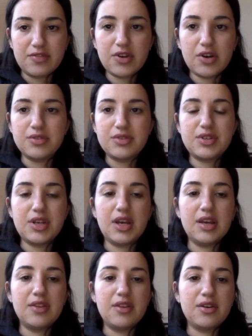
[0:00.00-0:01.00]
toasty
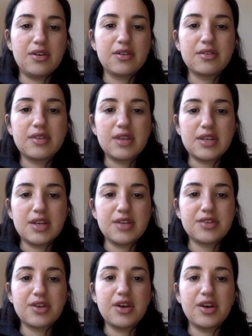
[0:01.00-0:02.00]
and they
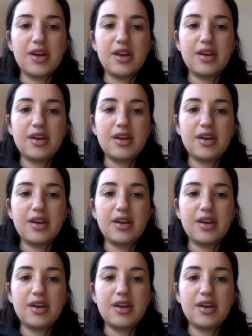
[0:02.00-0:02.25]
taste good.